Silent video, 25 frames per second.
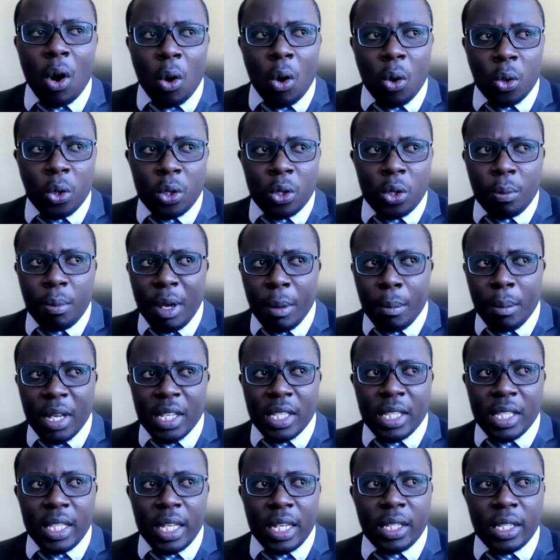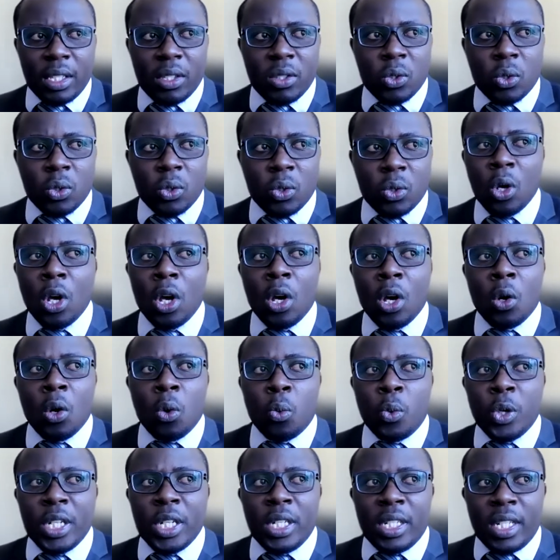our own member states. So
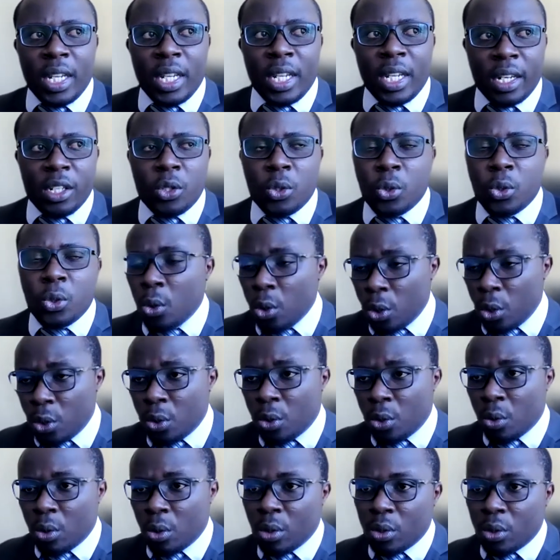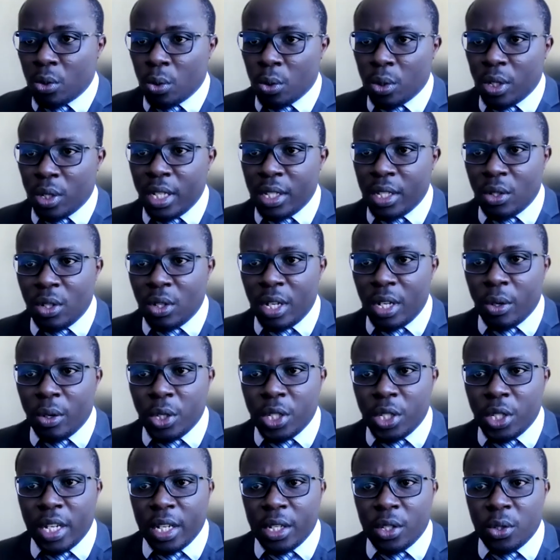we tend to go to these
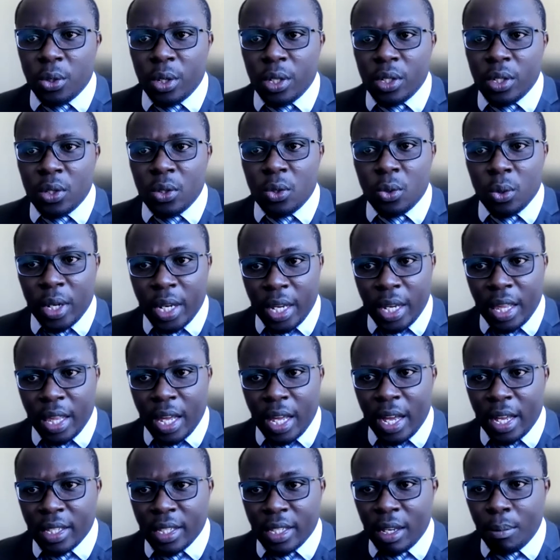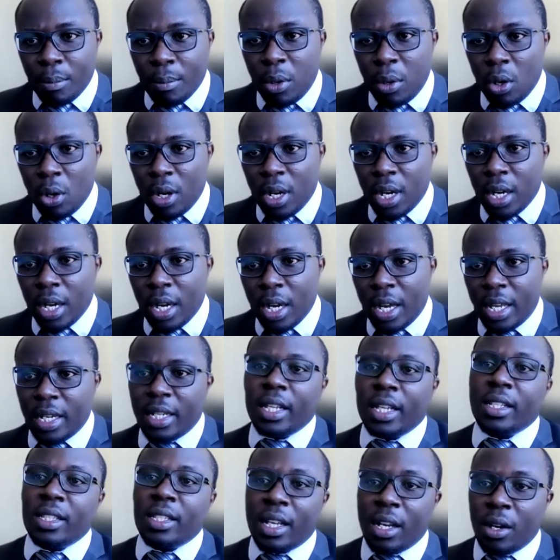negotiations together as a bloc,
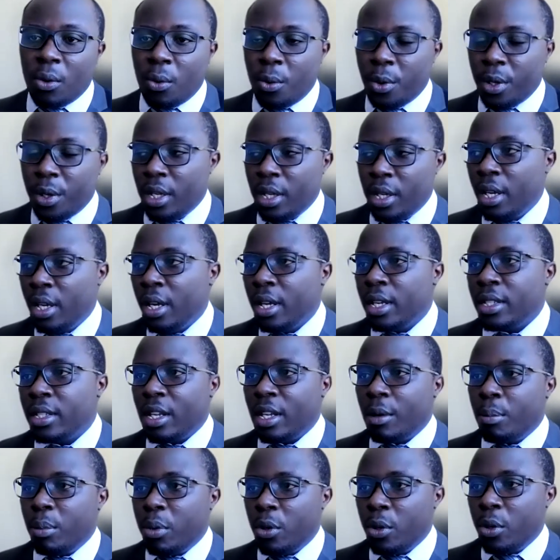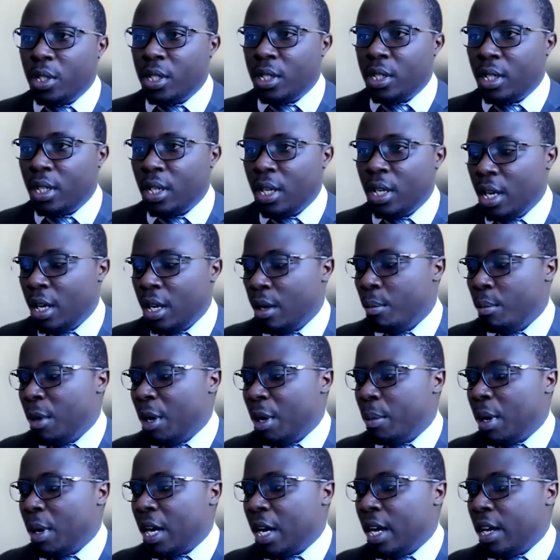and that's how we support
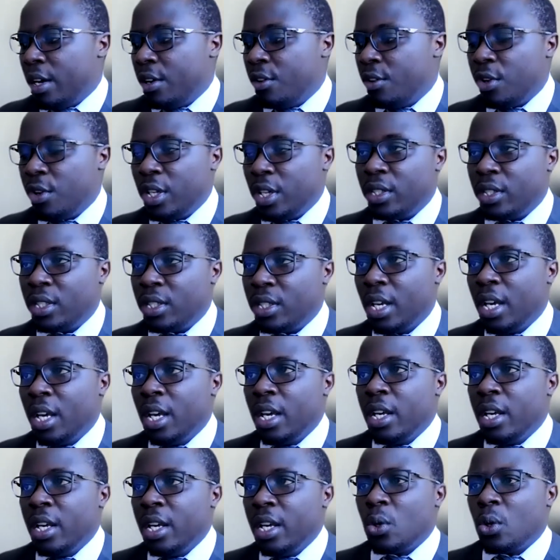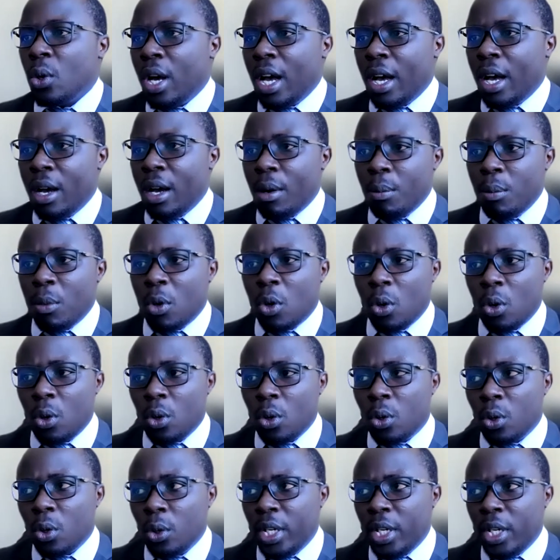member countries. So I'm
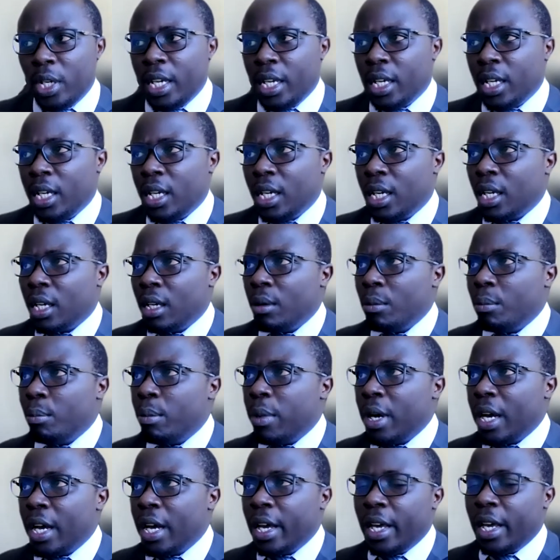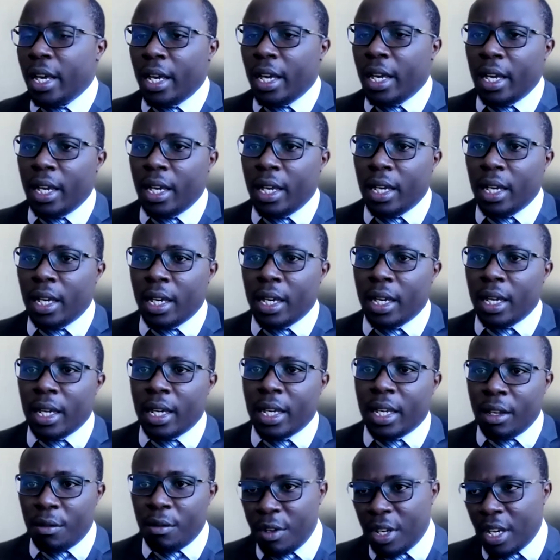concluding by
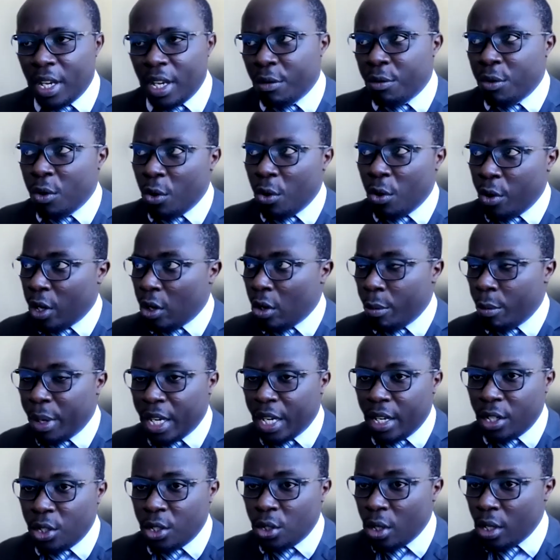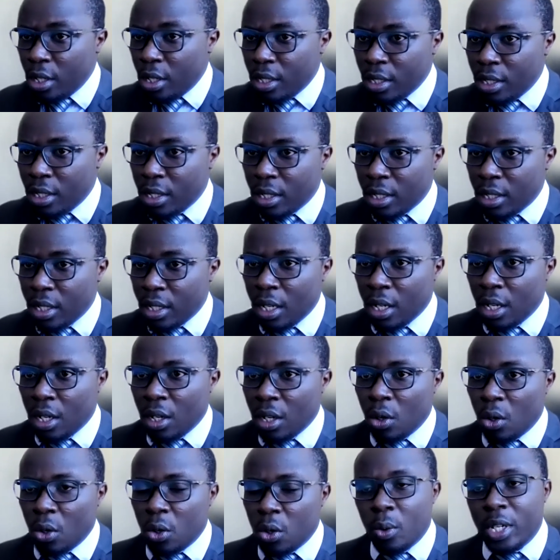giving a few recommendations
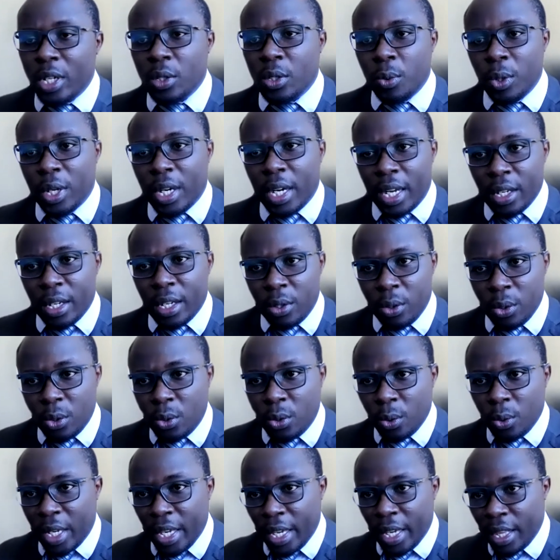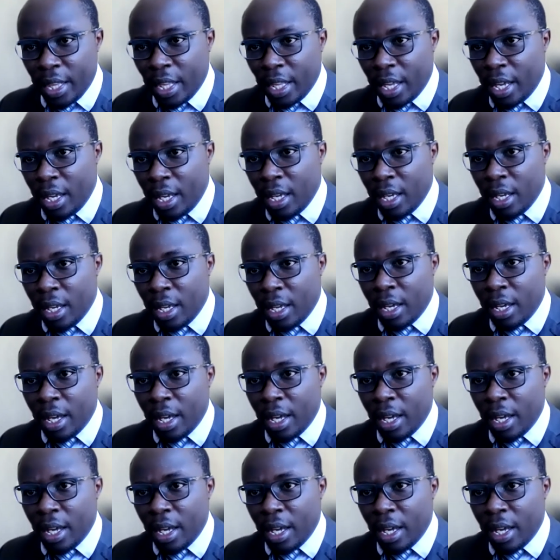on what we can do together